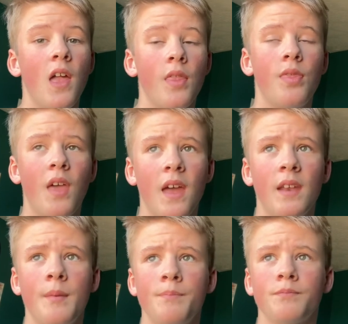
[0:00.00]

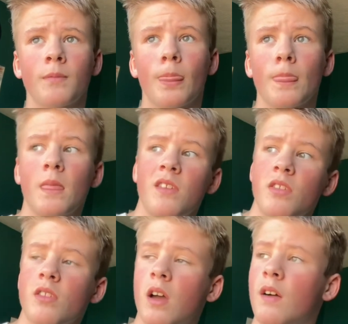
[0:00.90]
then this
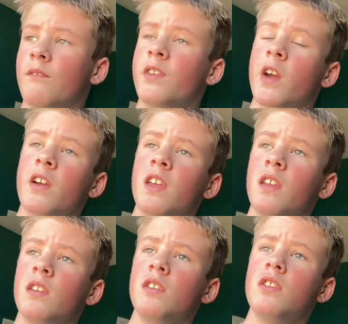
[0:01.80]
is a
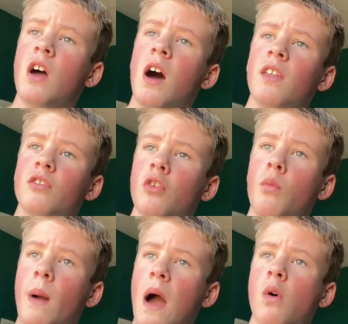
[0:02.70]
very not so
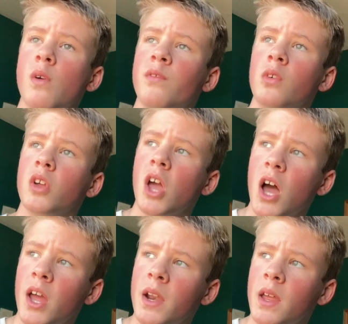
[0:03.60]
powerful
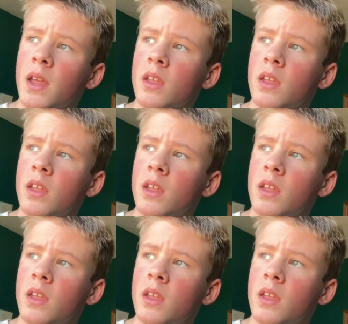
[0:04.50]
gun,